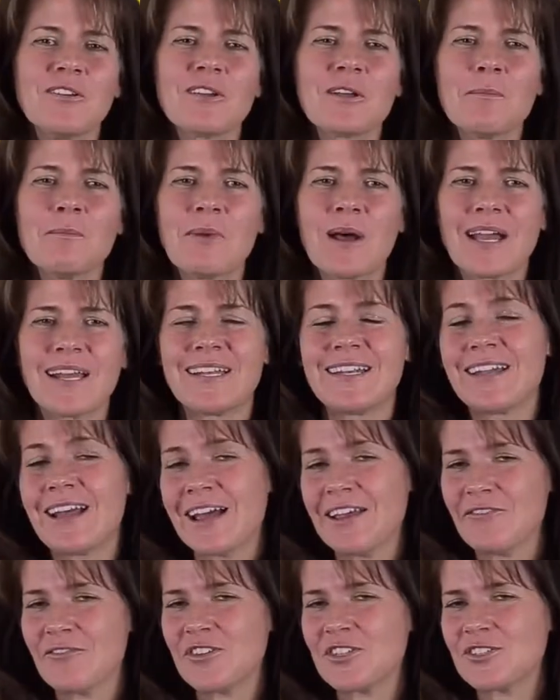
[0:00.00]
you combine
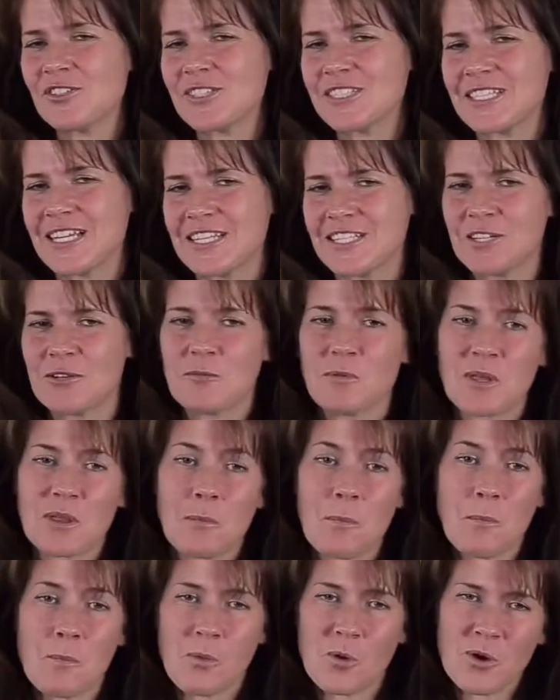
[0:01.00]
night visualization
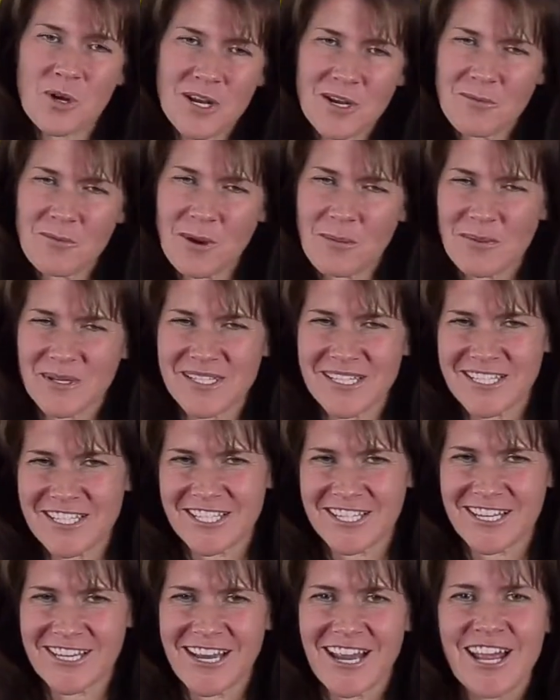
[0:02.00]
with morning
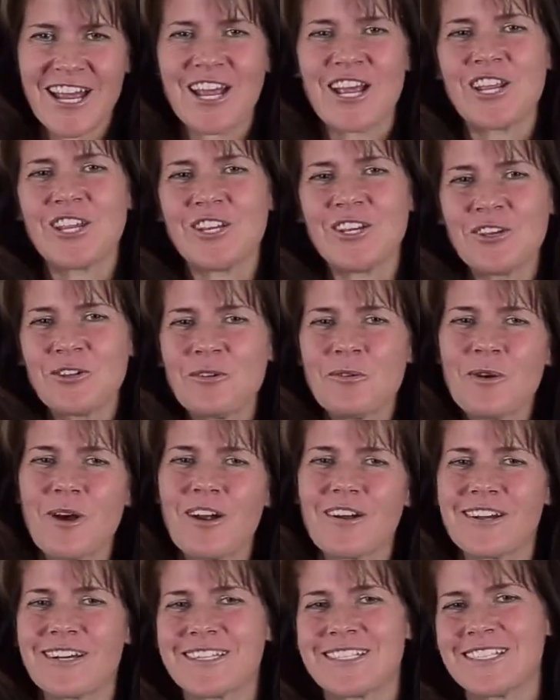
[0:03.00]
repetition, you
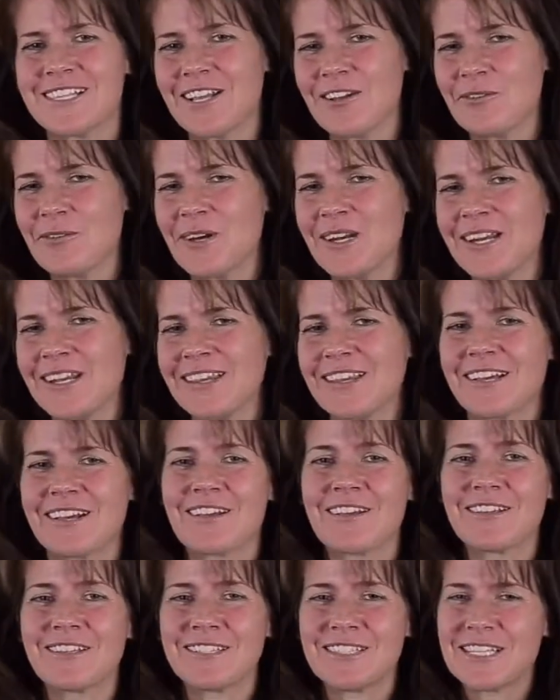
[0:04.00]
are accelerating
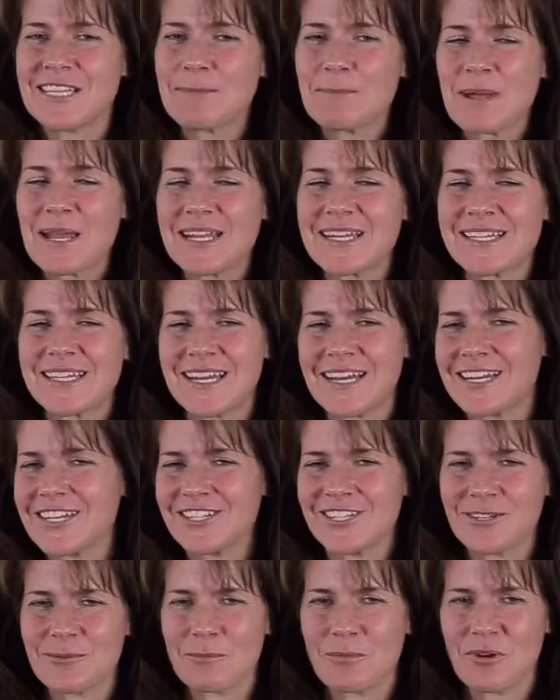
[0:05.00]
the
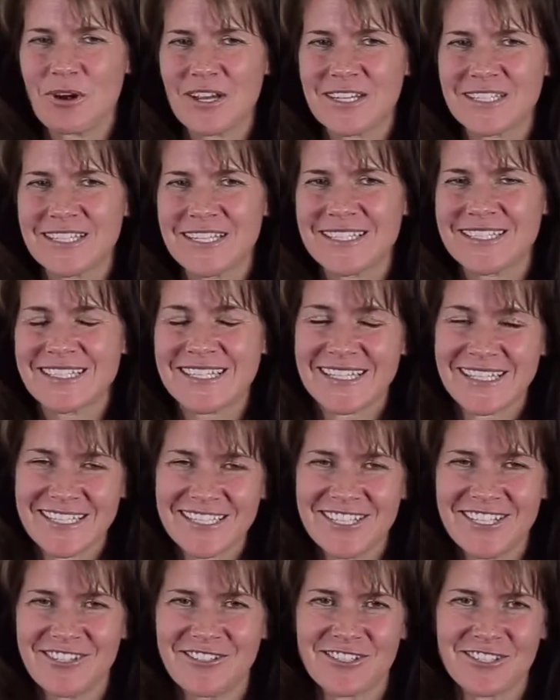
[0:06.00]
cementation process
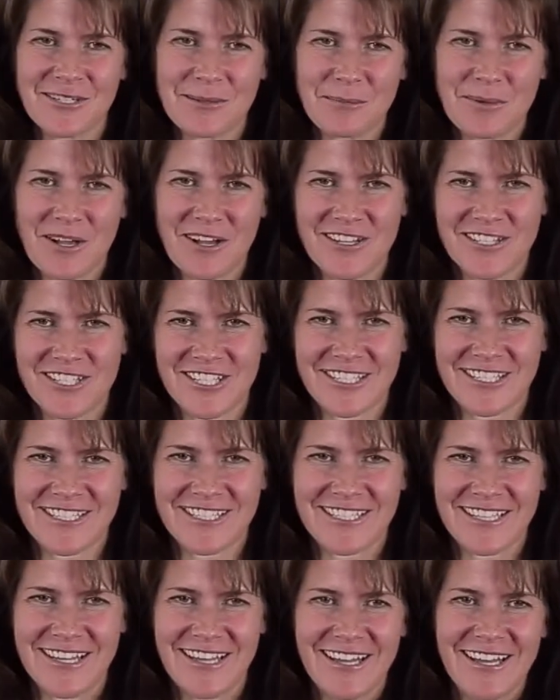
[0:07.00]
into your
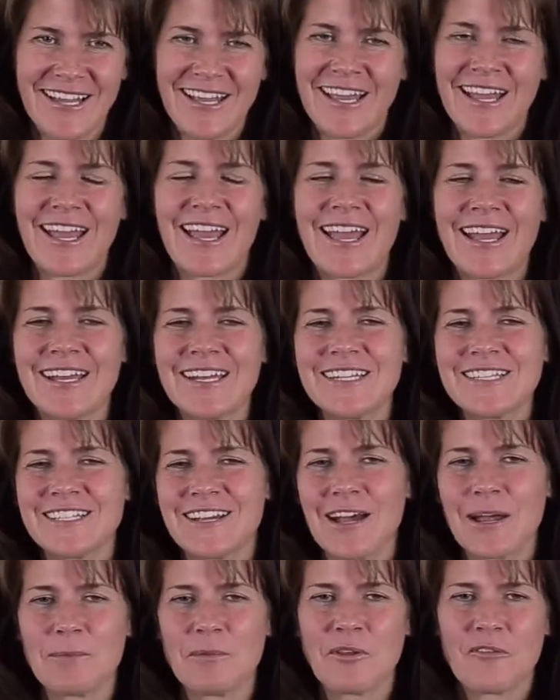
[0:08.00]
subconscious.
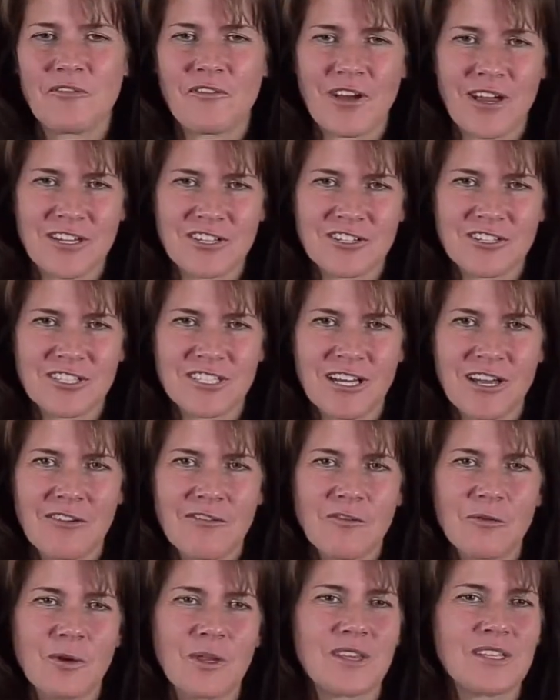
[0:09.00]
Anytime you find
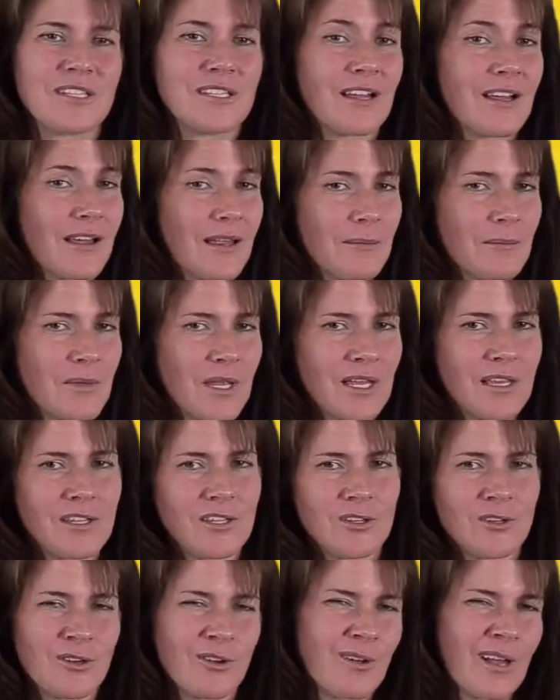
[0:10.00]
yourself with time
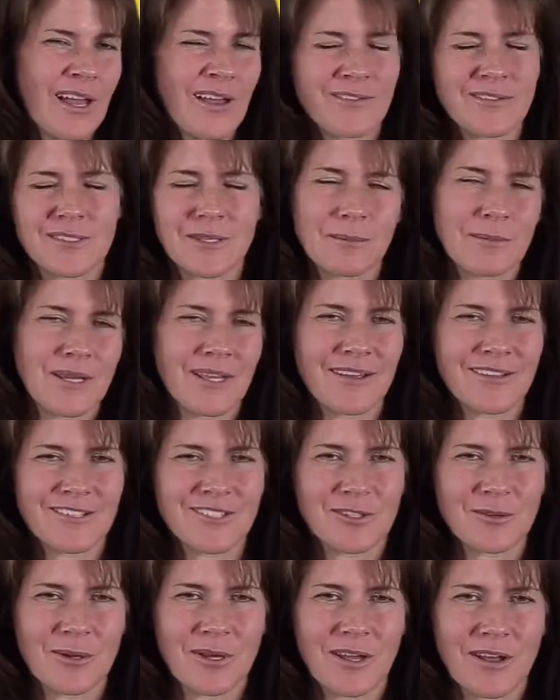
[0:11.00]
that you don't have something
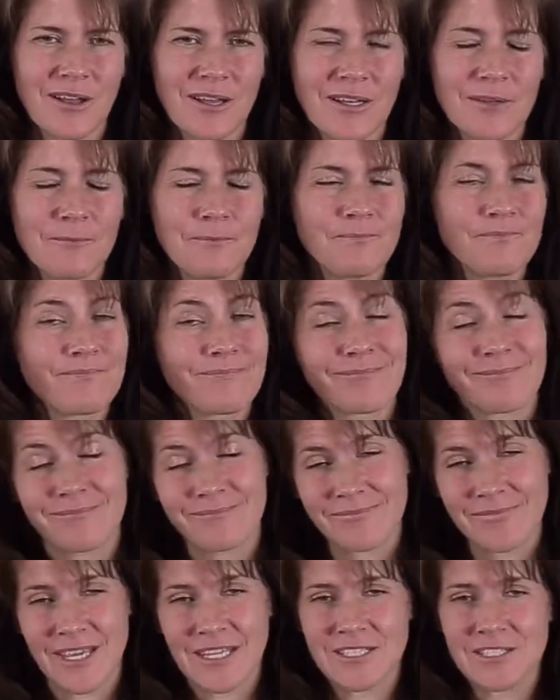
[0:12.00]
else going on,
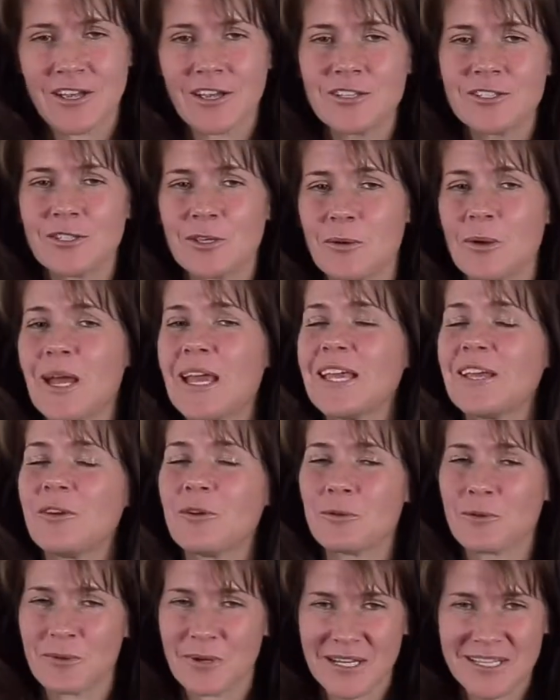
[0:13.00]
that's also a
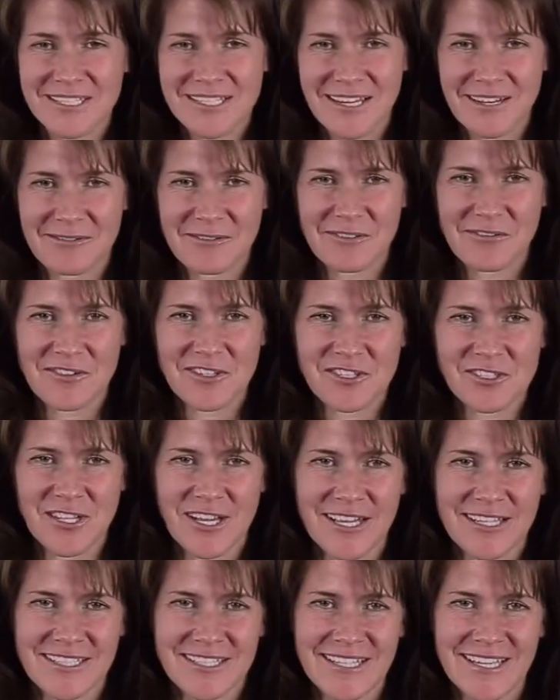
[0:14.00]
great time to
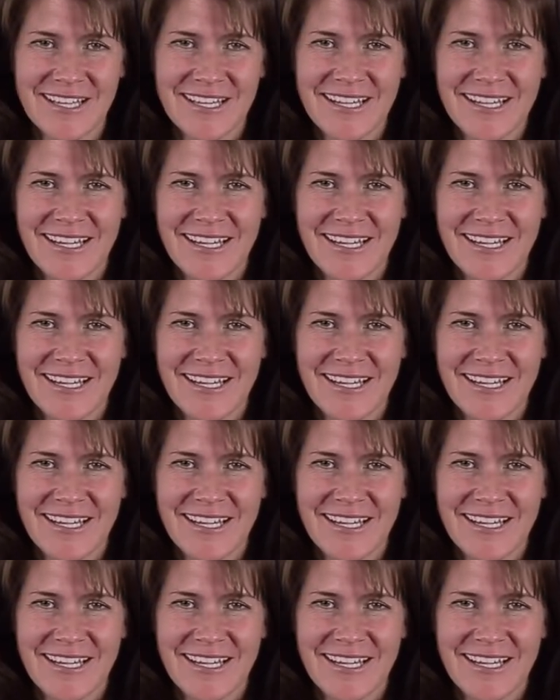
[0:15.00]
visualize.